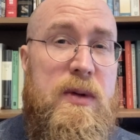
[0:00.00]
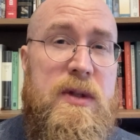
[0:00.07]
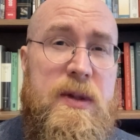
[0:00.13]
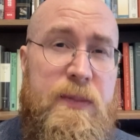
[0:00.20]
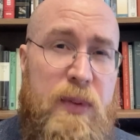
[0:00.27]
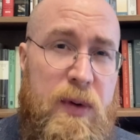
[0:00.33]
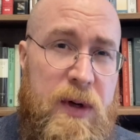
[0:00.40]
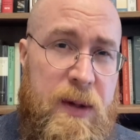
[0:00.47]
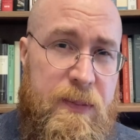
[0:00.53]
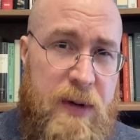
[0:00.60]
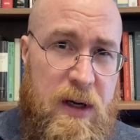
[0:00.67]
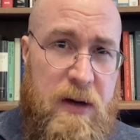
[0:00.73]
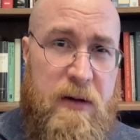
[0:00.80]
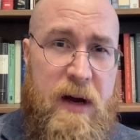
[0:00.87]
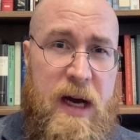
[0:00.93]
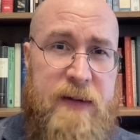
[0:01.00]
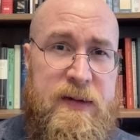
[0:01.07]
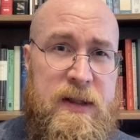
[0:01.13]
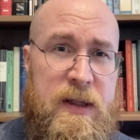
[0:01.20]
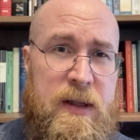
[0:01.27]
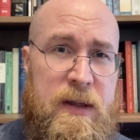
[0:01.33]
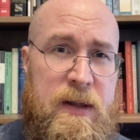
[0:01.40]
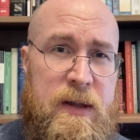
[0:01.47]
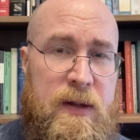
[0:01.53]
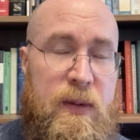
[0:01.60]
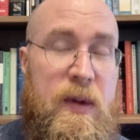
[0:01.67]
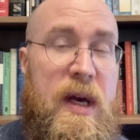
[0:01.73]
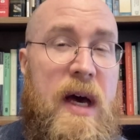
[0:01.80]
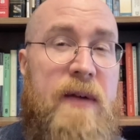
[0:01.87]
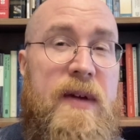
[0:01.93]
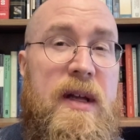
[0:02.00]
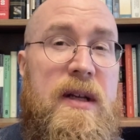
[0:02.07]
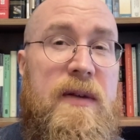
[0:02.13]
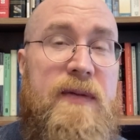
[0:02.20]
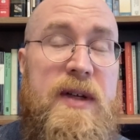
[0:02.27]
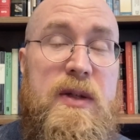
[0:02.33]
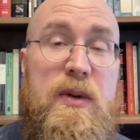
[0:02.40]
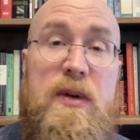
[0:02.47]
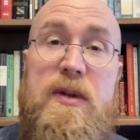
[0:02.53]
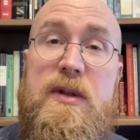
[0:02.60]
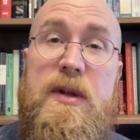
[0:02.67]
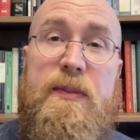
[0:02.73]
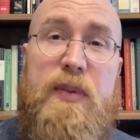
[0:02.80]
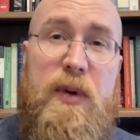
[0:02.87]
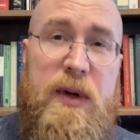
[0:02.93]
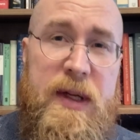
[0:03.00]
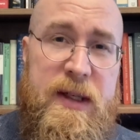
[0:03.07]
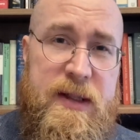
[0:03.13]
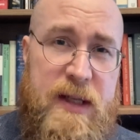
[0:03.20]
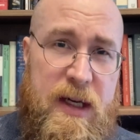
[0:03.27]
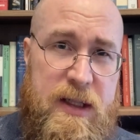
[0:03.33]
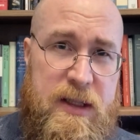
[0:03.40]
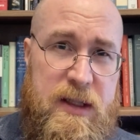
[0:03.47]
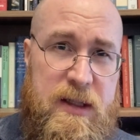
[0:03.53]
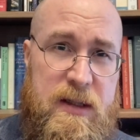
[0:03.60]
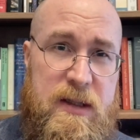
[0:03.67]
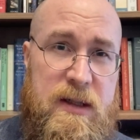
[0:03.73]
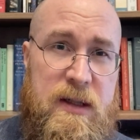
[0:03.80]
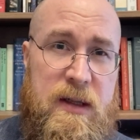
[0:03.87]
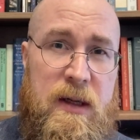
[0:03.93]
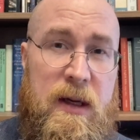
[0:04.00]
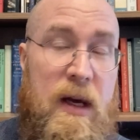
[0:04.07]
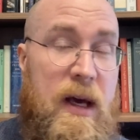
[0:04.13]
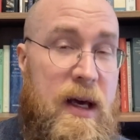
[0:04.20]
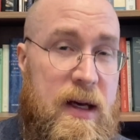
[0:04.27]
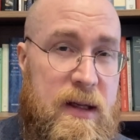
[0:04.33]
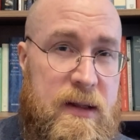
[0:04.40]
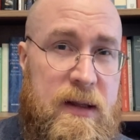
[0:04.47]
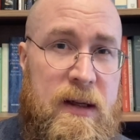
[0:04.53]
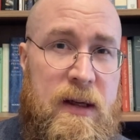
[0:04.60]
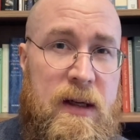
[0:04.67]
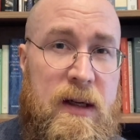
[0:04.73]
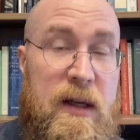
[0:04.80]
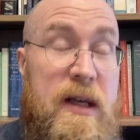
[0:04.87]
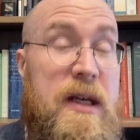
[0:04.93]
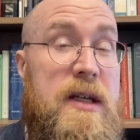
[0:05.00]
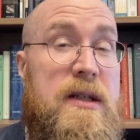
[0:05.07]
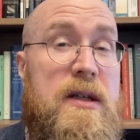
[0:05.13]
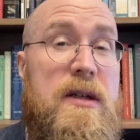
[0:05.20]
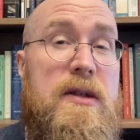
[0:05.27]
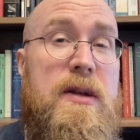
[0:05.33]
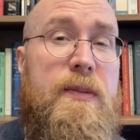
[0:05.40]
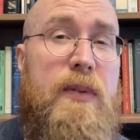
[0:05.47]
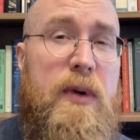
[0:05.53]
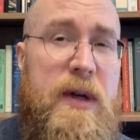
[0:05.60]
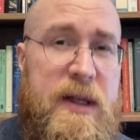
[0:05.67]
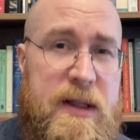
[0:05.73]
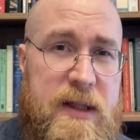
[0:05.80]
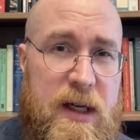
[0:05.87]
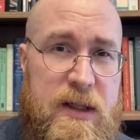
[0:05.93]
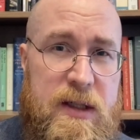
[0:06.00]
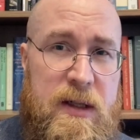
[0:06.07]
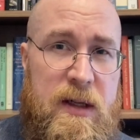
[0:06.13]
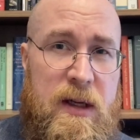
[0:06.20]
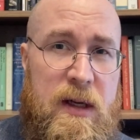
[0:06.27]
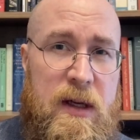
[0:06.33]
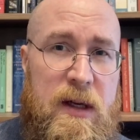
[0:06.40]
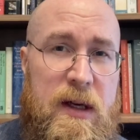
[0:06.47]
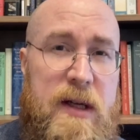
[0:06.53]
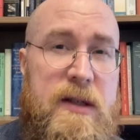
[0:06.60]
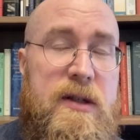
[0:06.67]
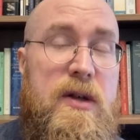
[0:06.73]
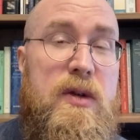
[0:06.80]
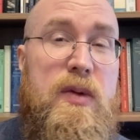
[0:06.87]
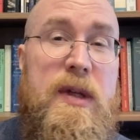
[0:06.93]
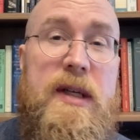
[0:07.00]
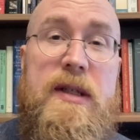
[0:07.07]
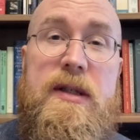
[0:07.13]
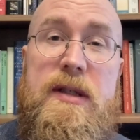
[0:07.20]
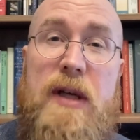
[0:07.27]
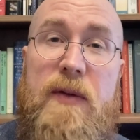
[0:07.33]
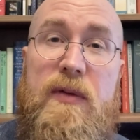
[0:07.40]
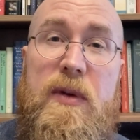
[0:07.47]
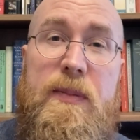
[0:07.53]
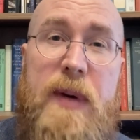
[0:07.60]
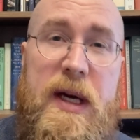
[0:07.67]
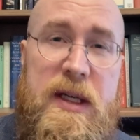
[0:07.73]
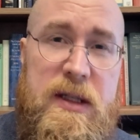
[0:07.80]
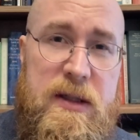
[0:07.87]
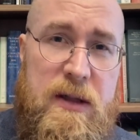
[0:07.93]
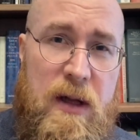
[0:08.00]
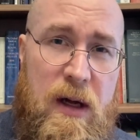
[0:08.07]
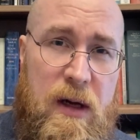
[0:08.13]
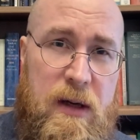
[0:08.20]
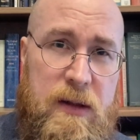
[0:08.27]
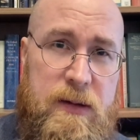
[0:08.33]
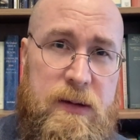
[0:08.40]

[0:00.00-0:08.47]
supporting paragraphs, we have individual supporting sections, and each supporting section is usually several pages long.